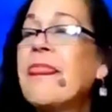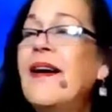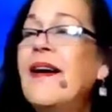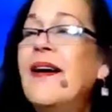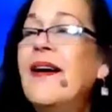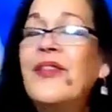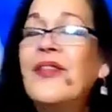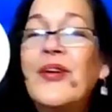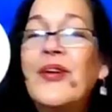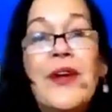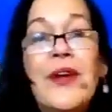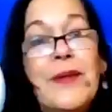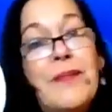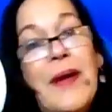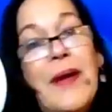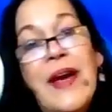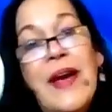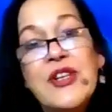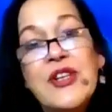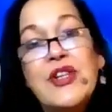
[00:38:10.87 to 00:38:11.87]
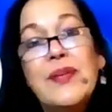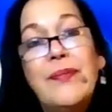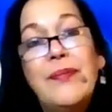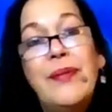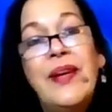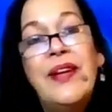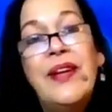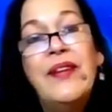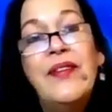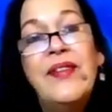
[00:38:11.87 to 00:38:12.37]
the great
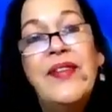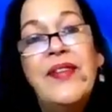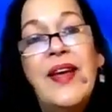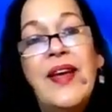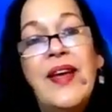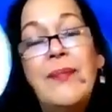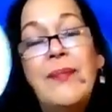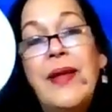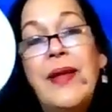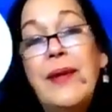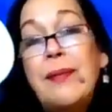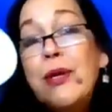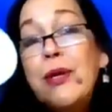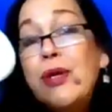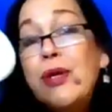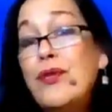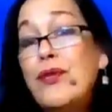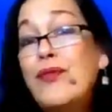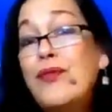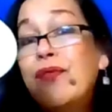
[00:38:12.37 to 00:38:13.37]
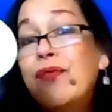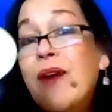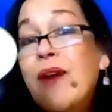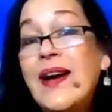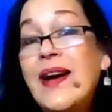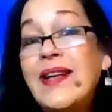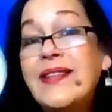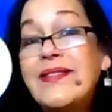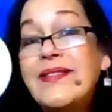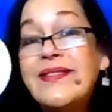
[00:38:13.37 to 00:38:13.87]
passion means that maybe you
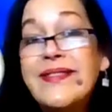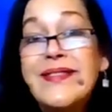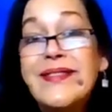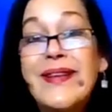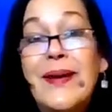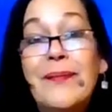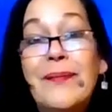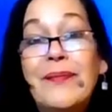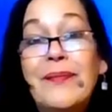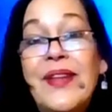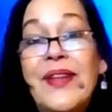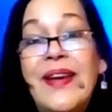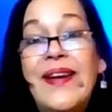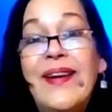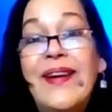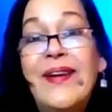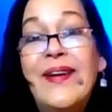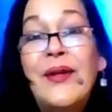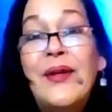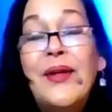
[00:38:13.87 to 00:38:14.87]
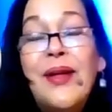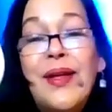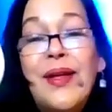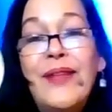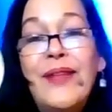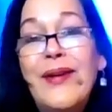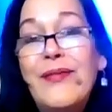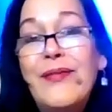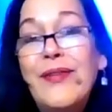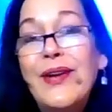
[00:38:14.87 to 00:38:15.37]
find something
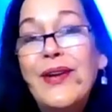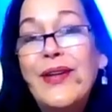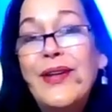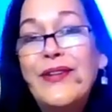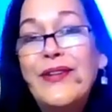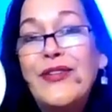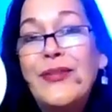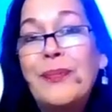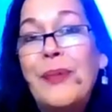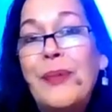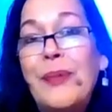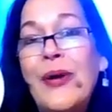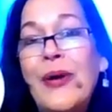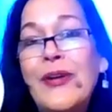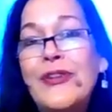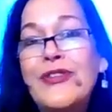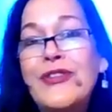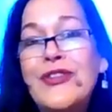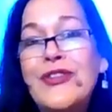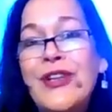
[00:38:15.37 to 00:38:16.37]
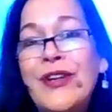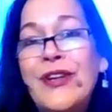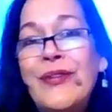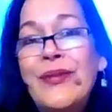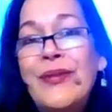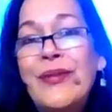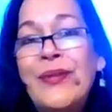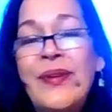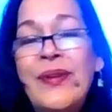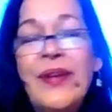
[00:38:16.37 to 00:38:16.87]
that really sparks
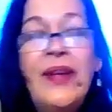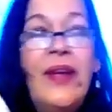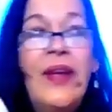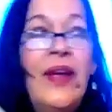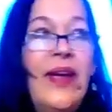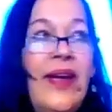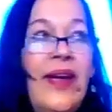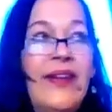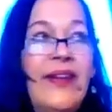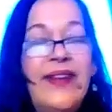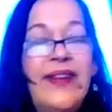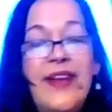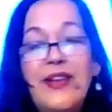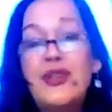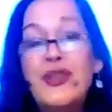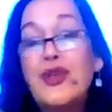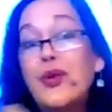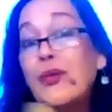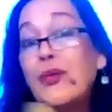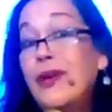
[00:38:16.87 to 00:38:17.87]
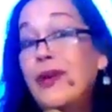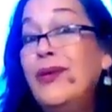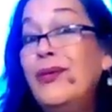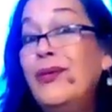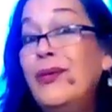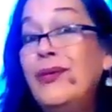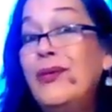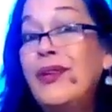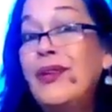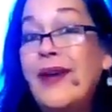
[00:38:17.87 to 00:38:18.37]
you and takes you in
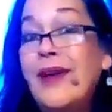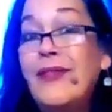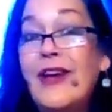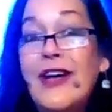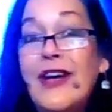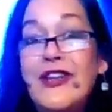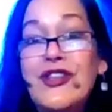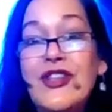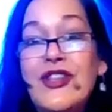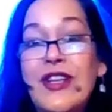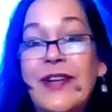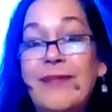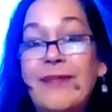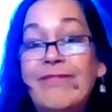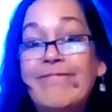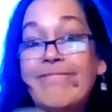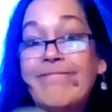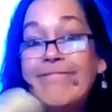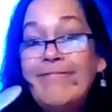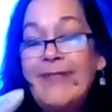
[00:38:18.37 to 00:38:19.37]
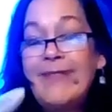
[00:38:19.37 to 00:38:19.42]
a new direction.